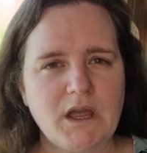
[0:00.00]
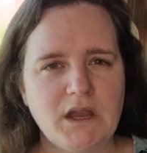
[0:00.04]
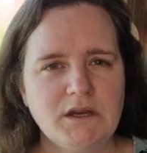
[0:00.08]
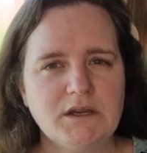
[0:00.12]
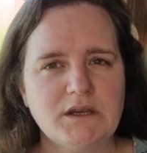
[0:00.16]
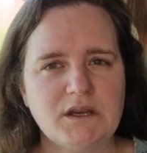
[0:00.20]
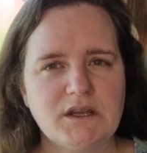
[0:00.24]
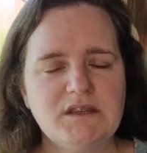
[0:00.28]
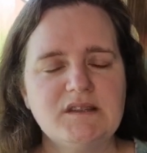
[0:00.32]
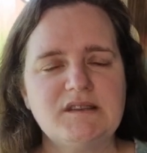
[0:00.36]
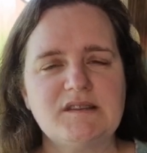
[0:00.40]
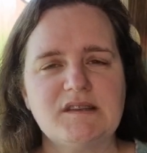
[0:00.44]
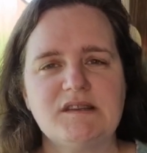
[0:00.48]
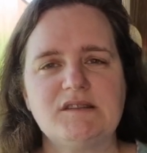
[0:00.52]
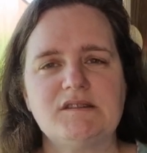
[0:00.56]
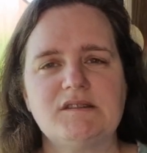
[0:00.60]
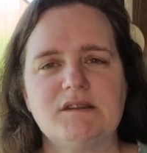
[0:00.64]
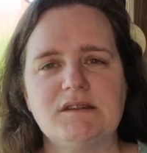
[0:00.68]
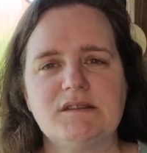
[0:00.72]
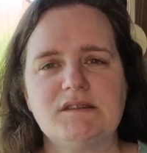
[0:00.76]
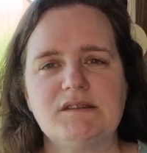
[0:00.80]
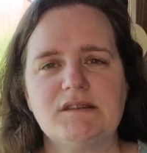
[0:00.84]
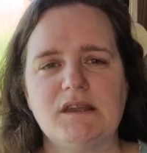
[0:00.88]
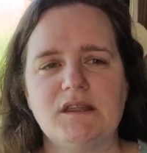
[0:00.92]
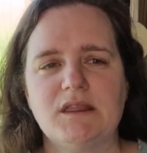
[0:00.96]

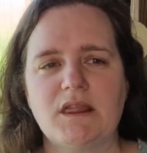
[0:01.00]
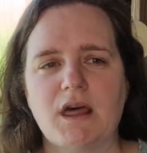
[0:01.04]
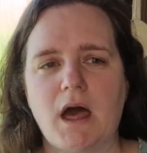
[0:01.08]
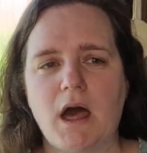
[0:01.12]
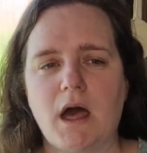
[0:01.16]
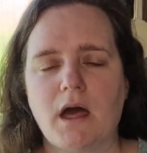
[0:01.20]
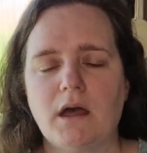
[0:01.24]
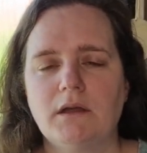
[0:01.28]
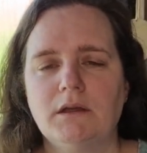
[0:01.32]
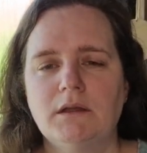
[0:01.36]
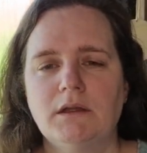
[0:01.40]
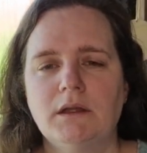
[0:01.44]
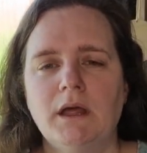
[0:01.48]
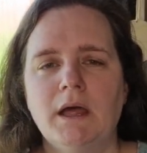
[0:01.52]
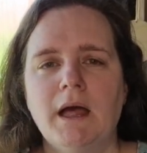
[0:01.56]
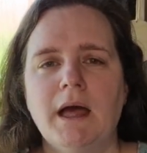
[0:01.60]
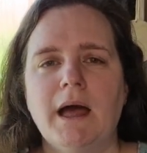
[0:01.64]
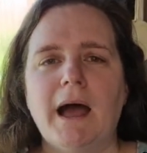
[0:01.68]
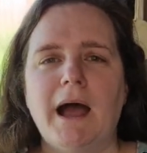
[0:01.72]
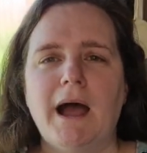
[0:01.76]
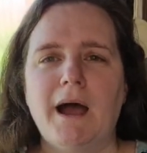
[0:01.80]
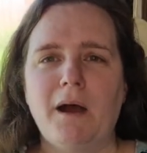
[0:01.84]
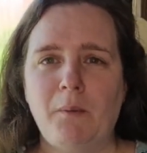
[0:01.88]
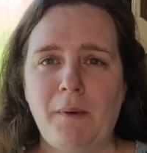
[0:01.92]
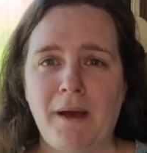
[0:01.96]
inconsistency there.
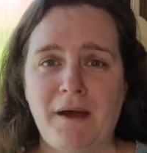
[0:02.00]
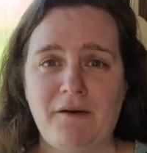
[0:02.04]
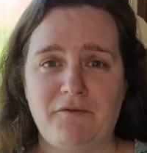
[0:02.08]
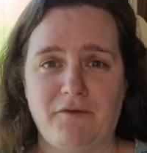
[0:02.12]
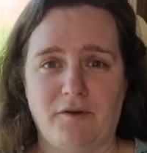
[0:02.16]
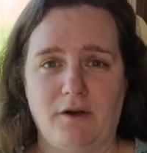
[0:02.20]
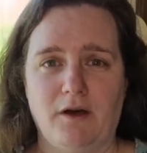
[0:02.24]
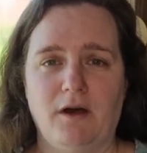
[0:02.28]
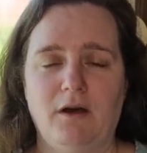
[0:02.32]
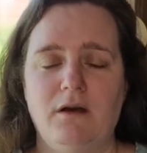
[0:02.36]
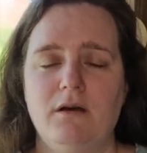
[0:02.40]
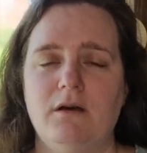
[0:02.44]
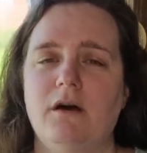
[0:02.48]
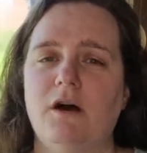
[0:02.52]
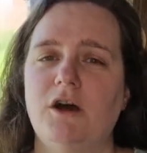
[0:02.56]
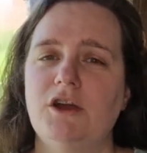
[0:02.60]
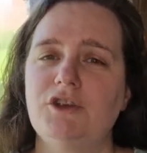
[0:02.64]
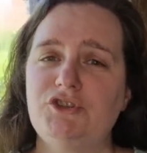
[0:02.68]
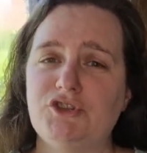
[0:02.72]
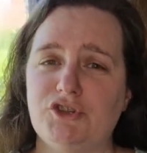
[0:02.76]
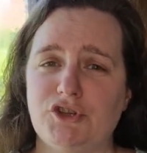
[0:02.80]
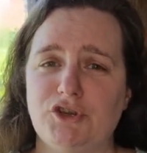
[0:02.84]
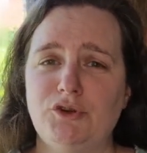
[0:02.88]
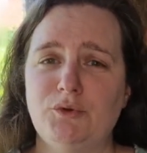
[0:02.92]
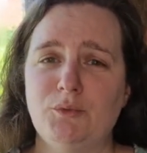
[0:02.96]
However,
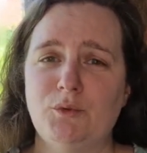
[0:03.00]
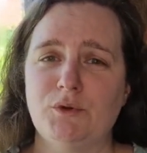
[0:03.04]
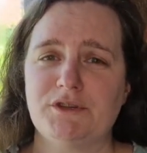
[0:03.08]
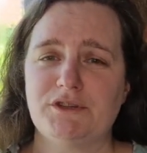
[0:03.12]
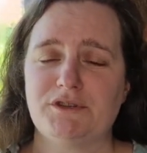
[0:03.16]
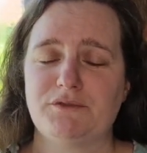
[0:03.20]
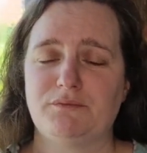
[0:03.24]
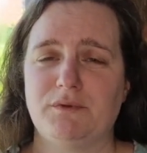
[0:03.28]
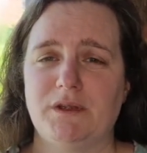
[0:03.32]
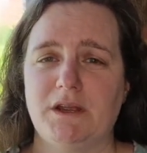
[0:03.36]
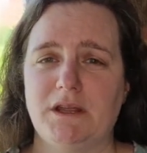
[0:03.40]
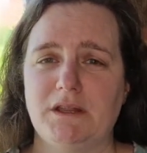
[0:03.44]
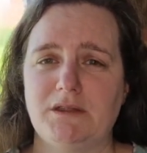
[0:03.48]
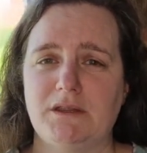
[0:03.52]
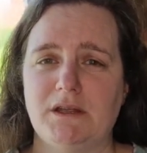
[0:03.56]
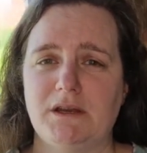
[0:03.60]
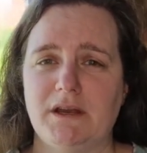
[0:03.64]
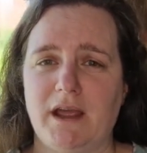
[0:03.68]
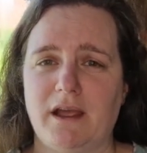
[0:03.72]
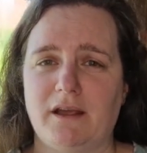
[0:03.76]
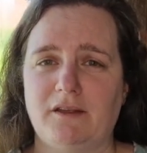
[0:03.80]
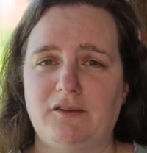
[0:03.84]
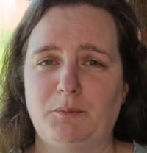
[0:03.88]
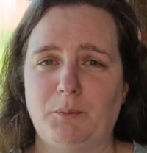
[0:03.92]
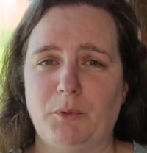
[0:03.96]
I do want to read the
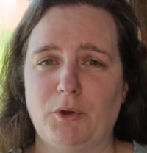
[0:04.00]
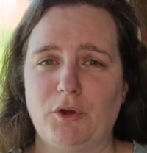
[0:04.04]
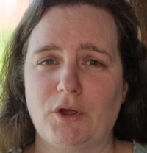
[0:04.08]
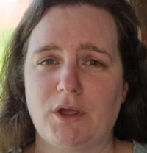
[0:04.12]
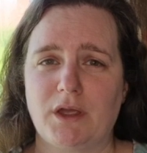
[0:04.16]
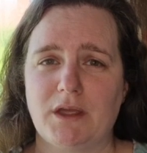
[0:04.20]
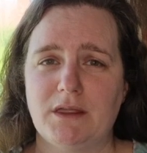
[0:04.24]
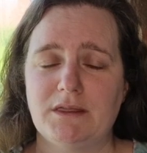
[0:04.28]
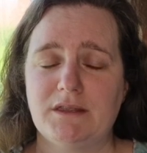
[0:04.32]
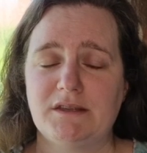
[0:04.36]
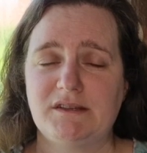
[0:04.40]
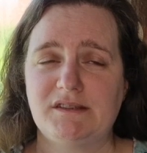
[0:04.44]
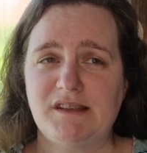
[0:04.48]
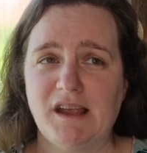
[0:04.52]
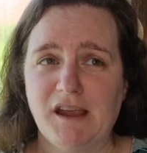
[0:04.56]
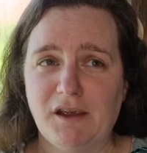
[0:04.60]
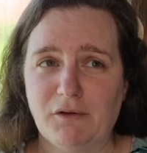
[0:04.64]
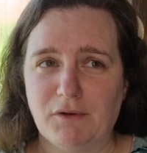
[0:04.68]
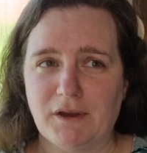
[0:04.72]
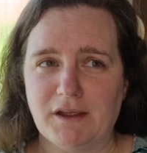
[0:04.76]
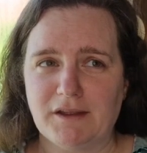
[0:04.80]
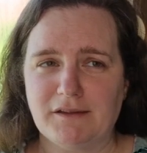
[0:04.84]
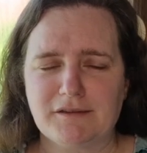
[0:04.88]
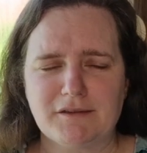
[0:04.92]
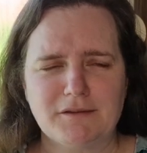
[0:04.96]
next book in the
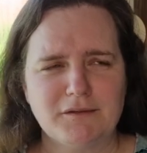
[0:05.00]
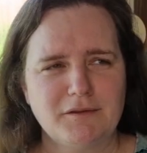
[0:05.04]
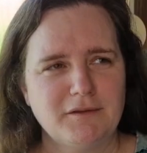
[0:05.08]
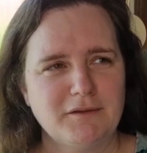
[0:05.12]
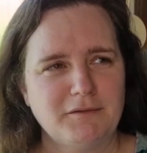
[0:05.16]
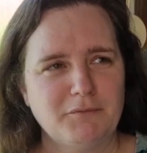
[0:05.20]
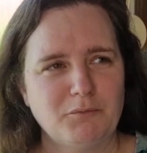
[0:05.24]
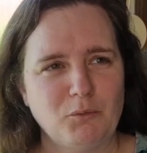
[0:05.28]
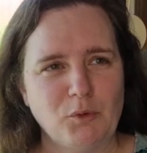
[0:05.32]
series,